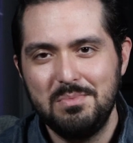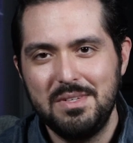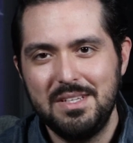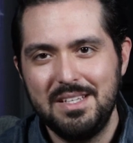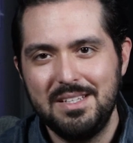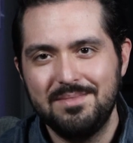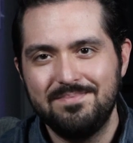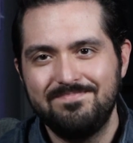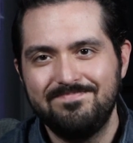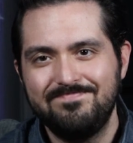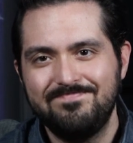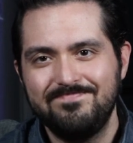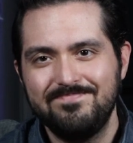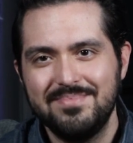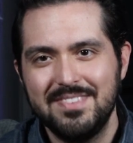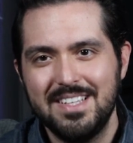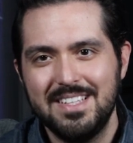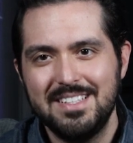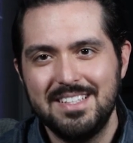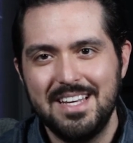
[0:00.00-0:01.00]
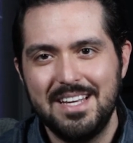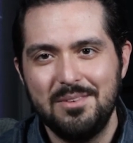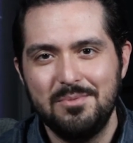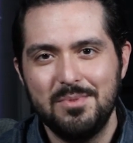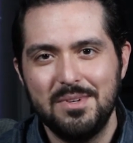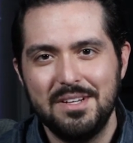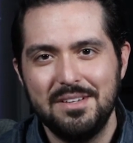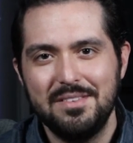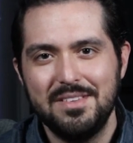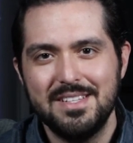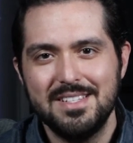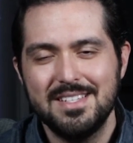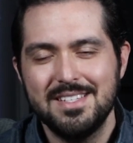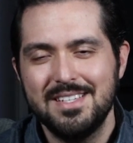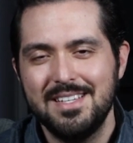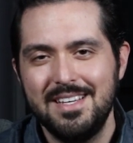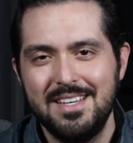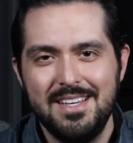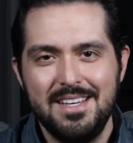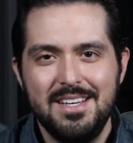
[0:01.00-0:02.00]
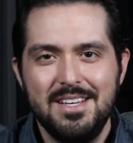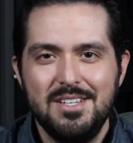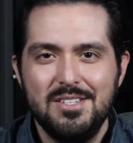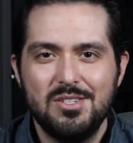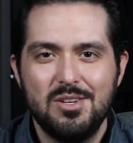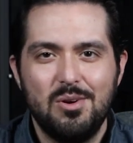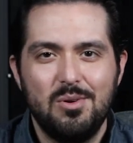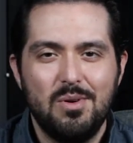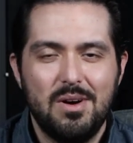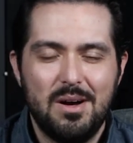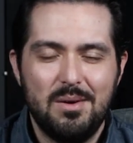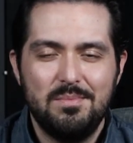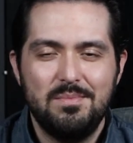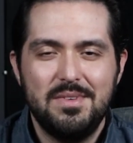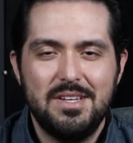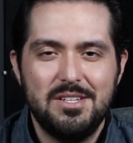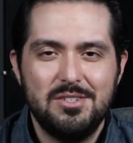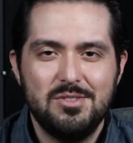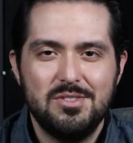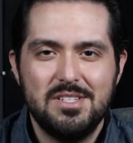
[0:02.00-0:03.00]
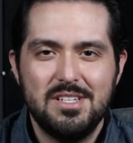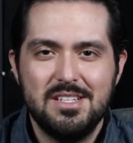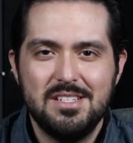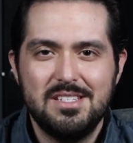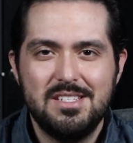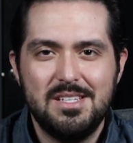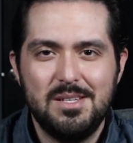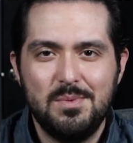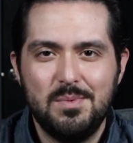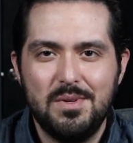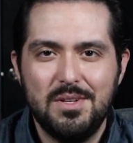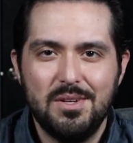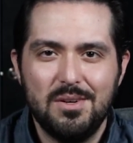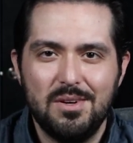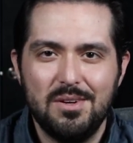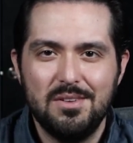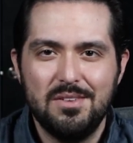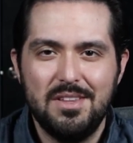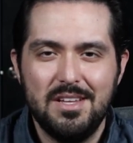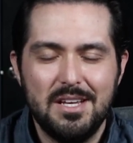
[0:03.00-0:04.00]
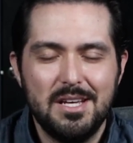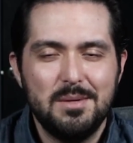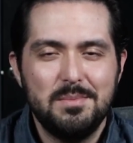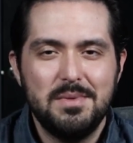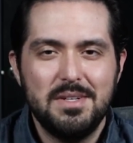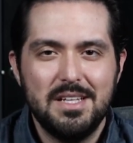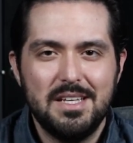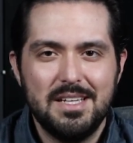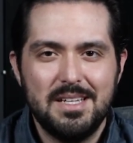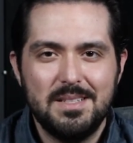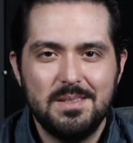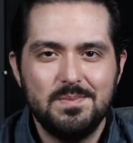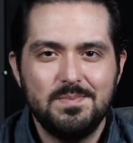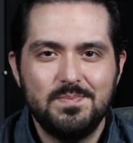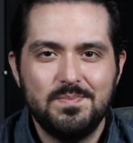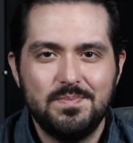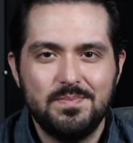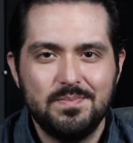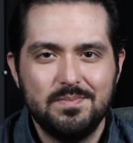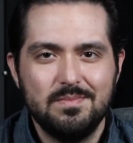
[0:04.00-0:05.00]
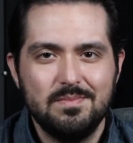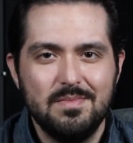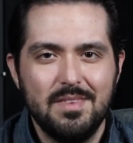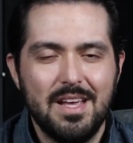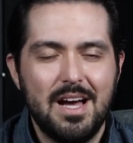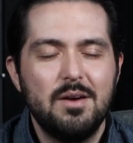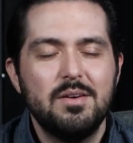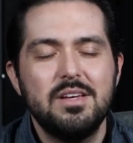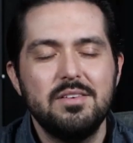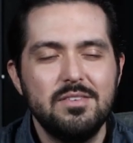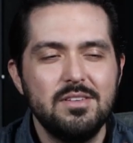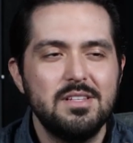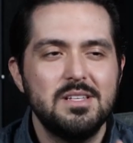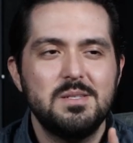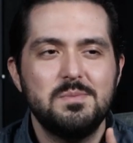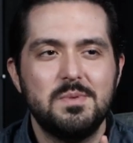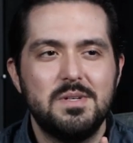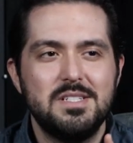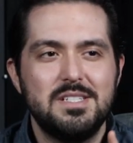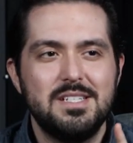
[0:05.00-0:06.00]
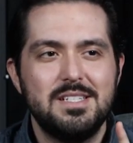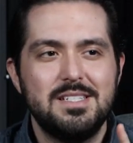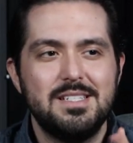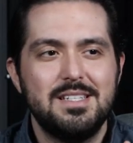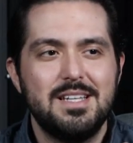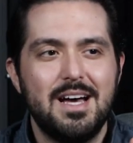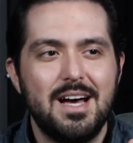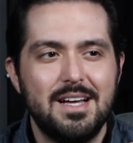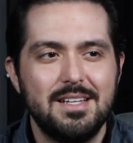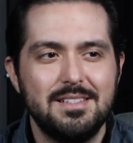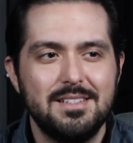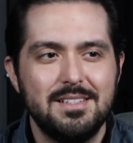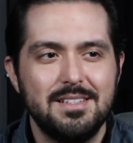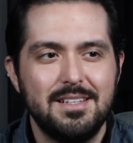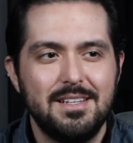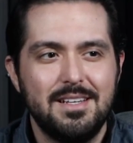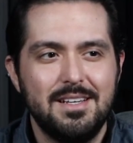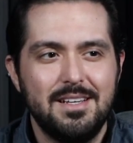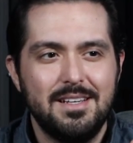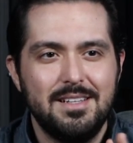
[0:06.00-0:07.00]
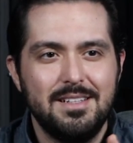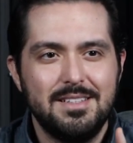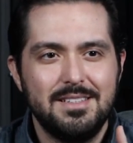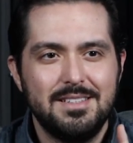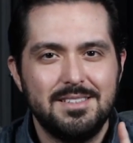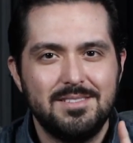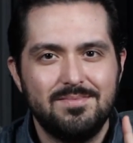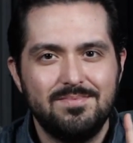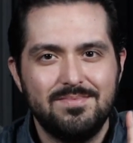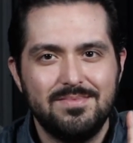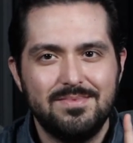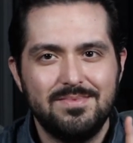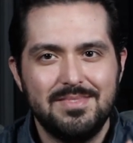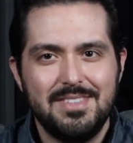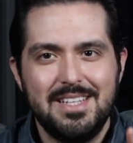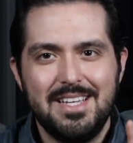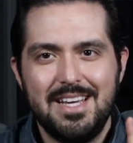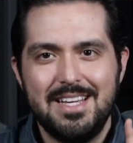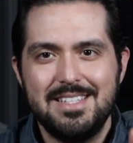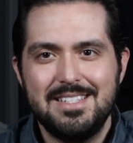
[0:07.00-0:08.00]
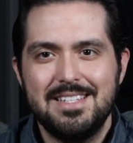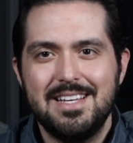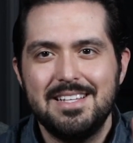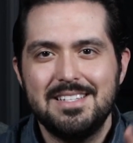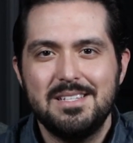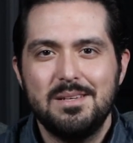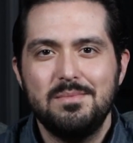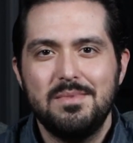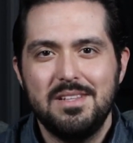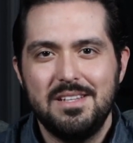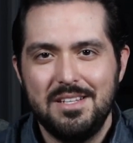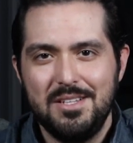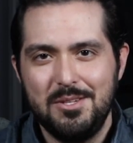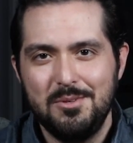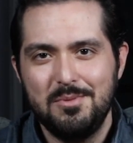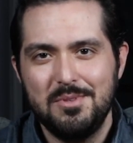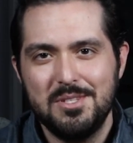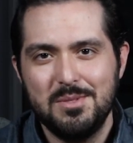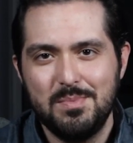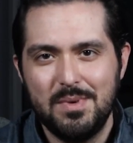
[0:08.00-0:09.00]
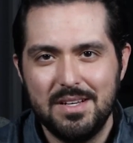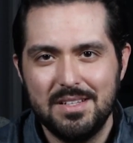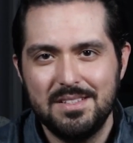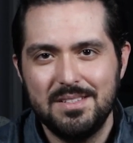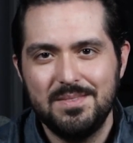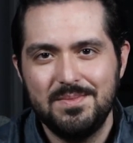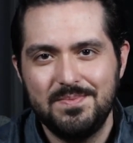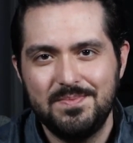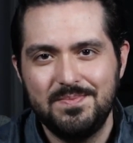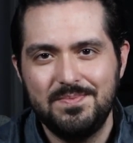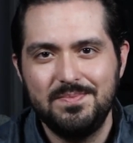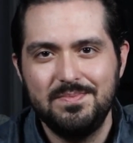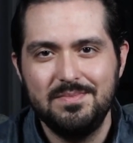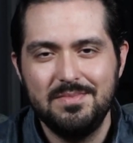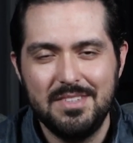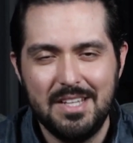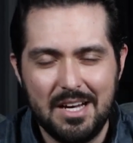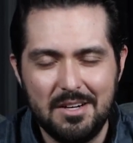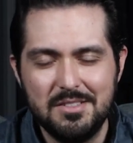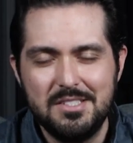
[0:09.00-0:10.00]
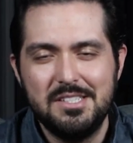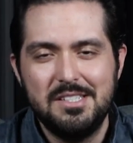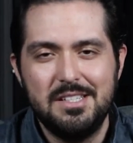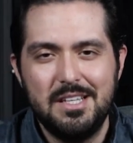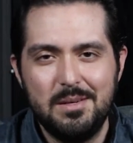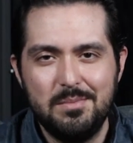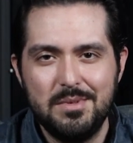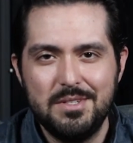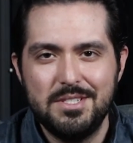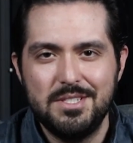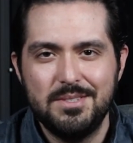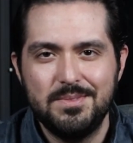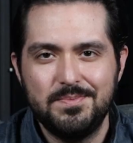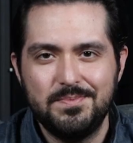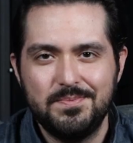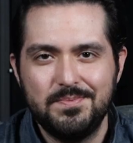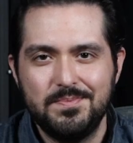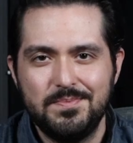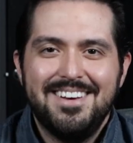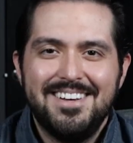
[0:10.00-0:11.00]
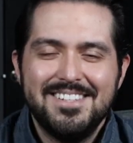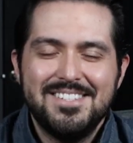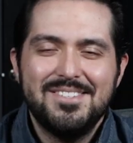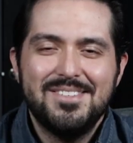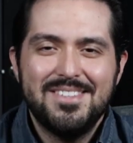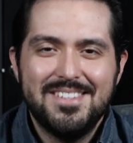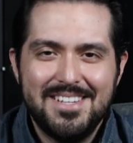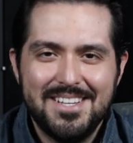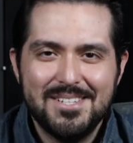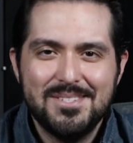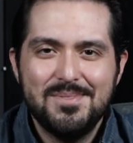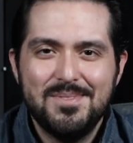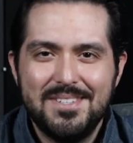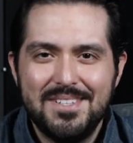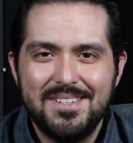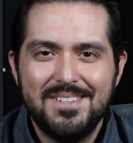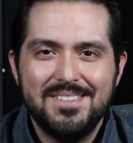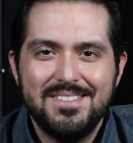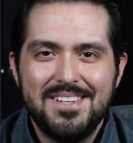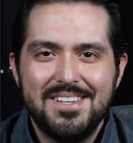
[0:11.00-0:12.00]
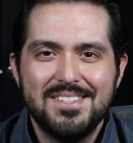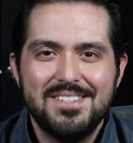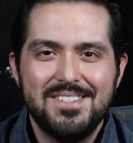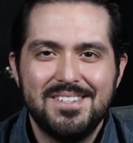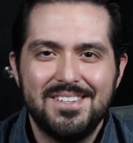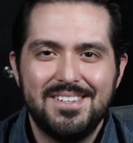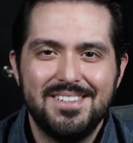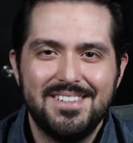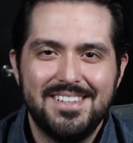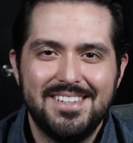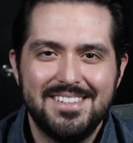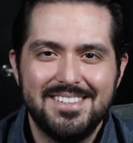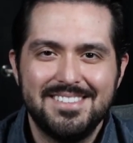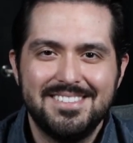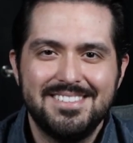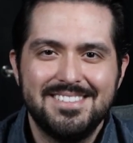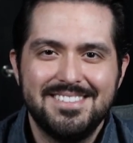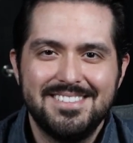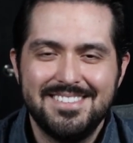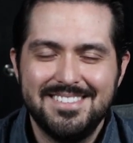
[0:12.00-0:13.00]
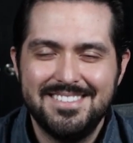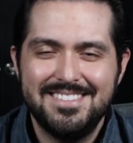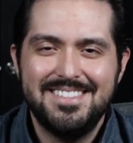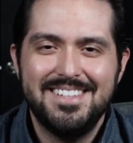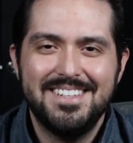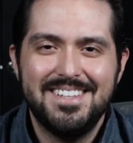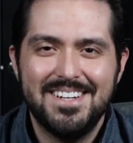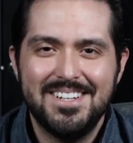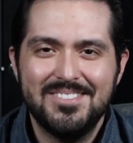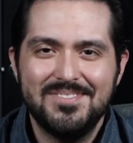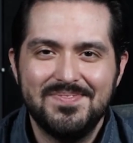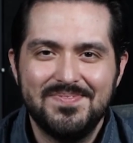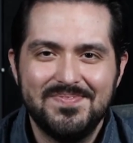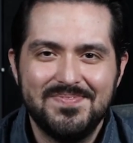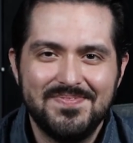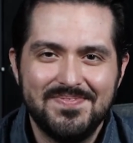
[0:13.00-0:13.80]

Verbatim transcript: be getting rid of this. So I'm interested to see what y'all are thinking I'm gonna get. I'll give you this much. It's not, it's not something that you expect. I would you that much. Until the next one, y'all, I'll see y'all later. Take care.